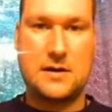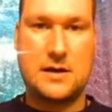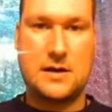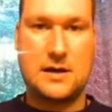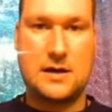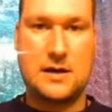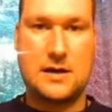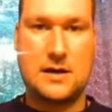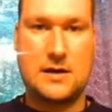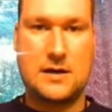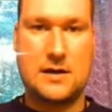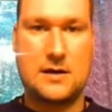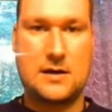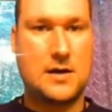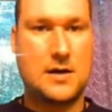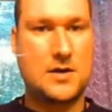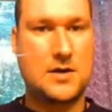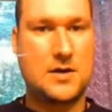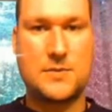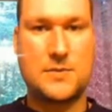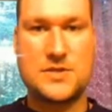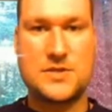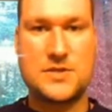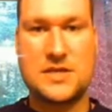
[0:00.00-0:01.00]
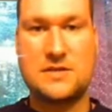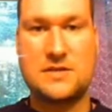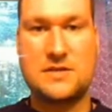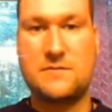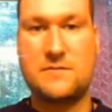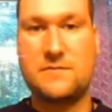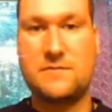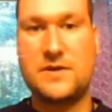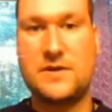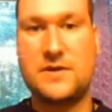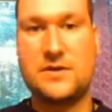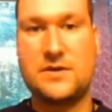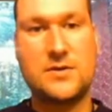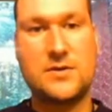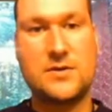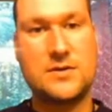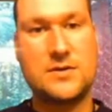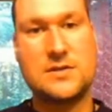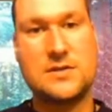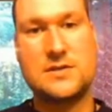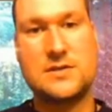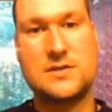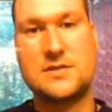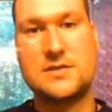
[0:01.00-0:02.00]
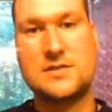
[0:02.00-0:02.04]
100% filled,